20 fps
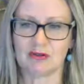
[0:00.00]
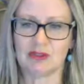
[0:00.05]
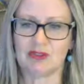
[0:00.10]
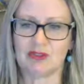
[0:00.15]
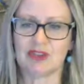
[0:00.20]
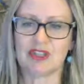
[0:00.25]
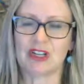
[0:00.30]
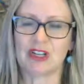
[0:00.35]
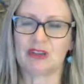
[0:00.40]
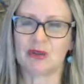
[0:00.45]

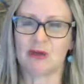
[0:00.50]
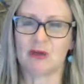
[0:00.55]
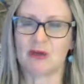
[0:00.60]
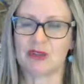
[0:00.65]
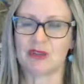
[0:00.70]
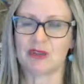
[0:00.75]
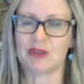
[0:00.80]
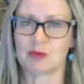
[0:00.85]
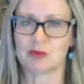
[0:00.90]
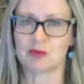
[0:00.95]
with general
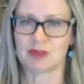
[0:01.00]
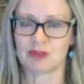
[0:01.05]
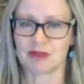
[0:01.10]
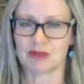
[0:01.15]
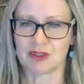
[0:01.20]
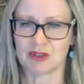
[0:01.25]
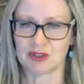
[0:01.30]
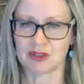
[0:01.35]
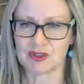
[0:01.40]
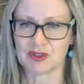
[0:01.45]
principles
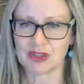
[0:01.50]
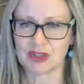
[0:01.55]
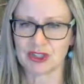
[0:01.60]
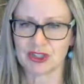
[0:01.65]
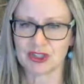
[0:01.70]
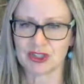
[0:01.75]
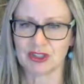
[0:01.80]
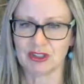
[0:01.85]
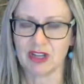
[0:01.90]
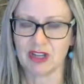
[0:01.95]
of
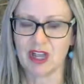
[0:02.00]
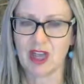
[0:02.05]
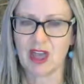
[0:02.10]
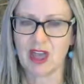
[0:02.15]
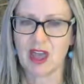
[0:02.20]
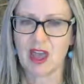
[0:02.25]
construction.